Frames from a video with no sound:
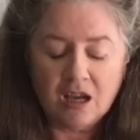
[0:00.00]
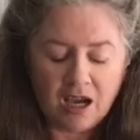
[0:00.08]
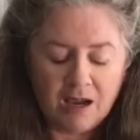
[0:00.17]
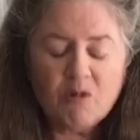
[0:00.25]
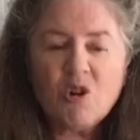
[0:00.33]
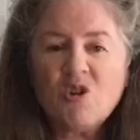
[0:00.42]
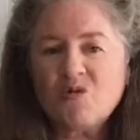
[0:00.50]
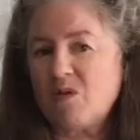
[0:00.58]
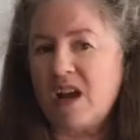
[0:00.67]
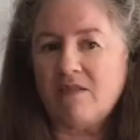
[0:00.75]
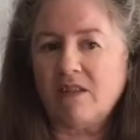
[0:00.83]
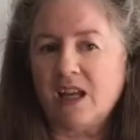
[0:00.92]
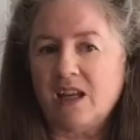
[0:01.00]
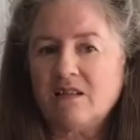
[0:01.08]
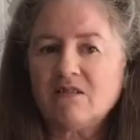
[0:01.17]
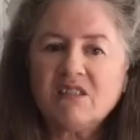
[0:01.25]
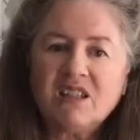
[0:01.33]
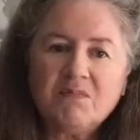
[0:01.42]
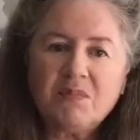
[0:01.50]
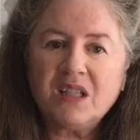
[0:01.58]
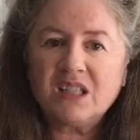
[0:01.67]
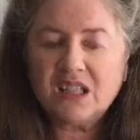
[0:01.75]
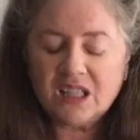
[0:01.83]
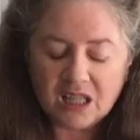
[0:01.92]
I will go around that. So keep
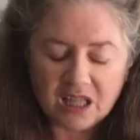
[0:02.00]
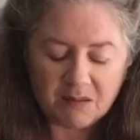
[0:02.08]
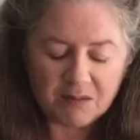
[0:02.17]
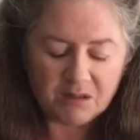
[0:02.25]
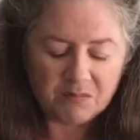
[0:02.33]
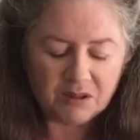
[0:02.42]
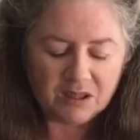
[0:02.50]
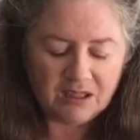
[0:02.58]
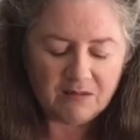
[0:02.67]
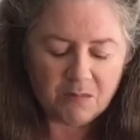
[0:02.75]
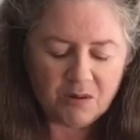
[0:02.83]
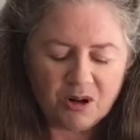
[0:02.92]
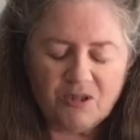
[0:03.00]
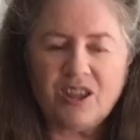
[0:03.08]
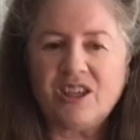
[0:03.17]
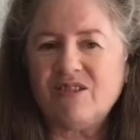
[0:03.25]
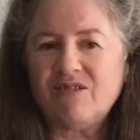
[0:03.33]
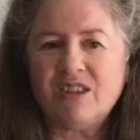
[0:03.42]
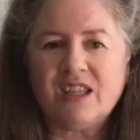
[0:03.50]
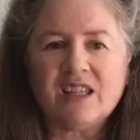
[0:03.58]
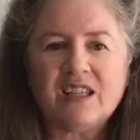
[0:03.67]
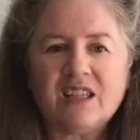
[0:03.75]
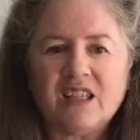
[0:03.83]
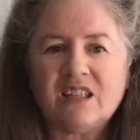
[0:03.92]
peeling the lemon, but leave the part that you
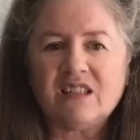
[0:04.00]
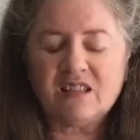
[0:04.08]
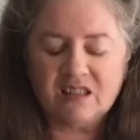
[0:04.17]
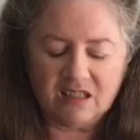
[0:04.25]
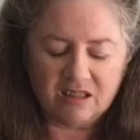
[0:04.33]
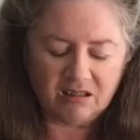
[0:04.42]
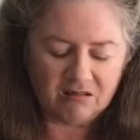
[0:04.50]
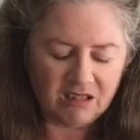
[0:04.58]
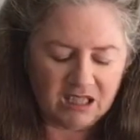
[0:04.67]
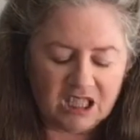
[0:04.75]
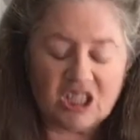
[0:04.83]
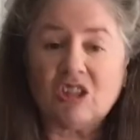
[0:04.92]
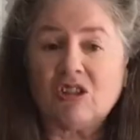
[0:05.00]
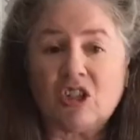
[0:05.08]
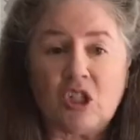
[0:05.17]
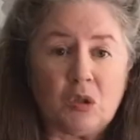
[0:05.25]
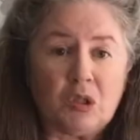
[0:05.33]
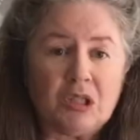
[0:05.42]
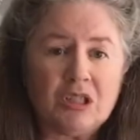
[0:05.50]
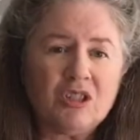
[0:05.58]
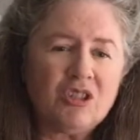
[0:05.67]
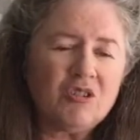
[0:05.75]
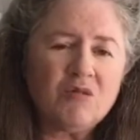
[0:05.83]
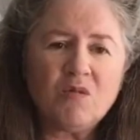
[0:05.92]
think is, you know, it doesn't look too good because
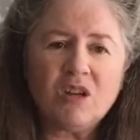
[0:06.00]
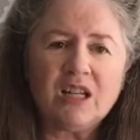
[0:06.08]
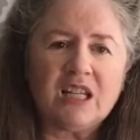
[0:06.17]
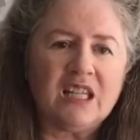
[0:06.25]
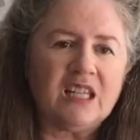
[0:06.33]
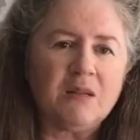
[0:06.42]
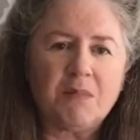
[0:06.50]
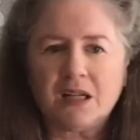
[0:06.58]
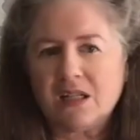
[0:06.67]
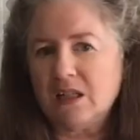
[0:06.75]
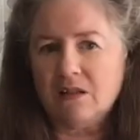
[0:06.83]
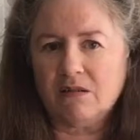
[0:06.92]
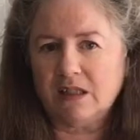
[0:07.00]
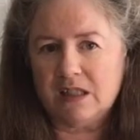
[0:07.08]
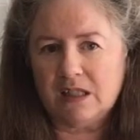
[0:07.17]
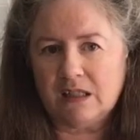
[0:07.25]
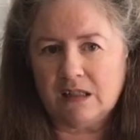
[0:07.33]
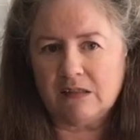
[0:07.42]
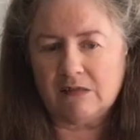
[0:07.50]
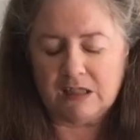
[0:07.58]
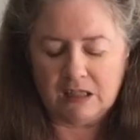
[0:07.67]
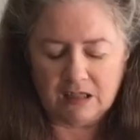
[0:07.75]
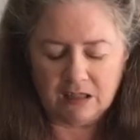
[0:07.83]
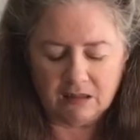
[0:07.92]
you don't want to get any bacteria or
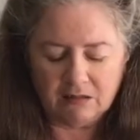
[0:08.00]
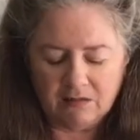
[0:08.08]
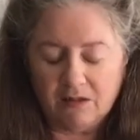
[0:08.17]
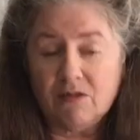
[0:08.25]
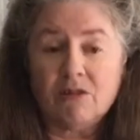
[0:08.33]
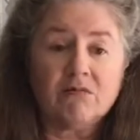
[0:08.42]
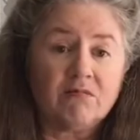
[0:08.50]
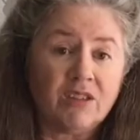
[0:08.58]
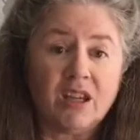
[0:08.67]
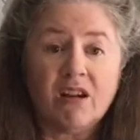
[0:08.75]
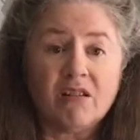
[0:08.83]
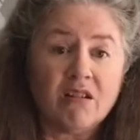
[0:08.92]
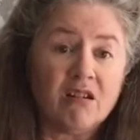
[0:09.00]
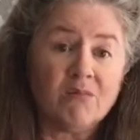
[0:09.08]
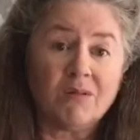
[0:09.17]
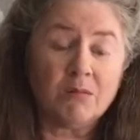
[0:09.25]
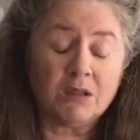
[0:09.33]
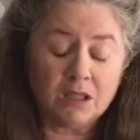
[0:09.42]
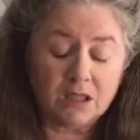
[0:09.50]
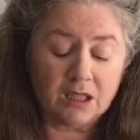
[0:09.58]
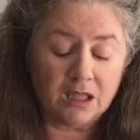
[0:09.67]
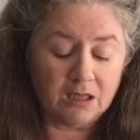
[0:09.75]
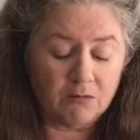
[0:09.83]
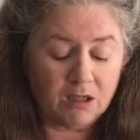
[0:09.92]
anything. You know, the alcohol will probably kill it
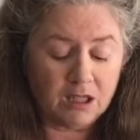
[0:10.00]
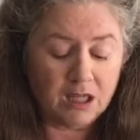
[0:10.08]
anyway.